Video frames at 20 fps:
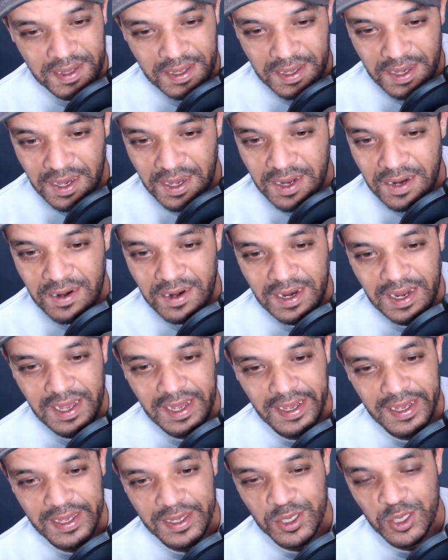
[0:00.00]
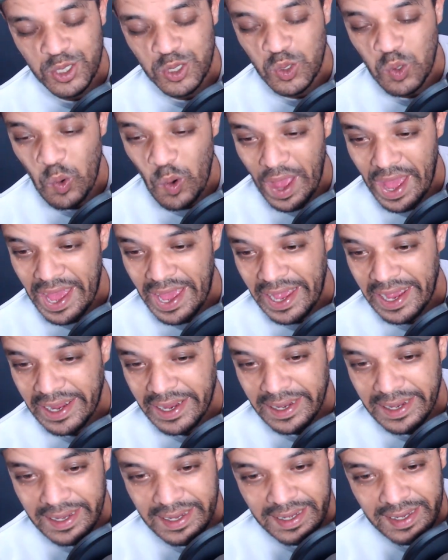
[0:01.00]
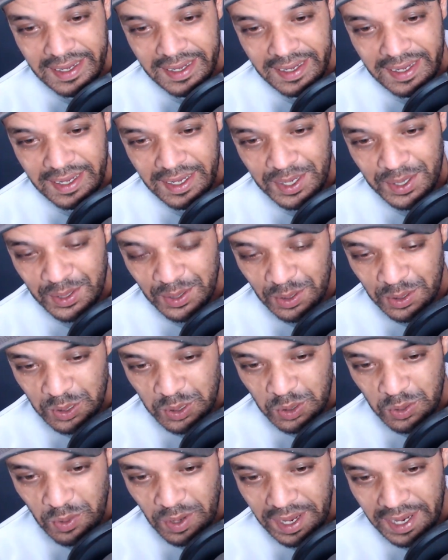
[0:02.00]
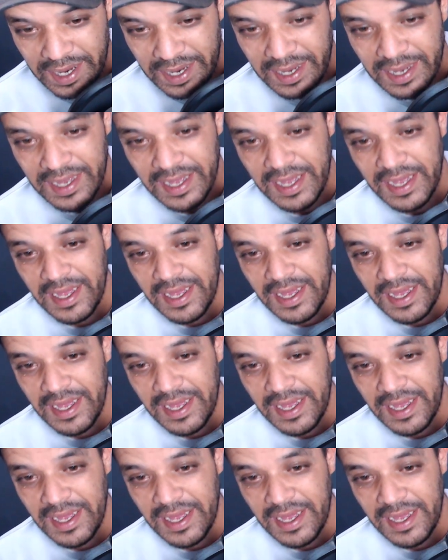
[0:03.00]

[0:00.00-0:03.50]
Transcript: They are like swag. You know swag?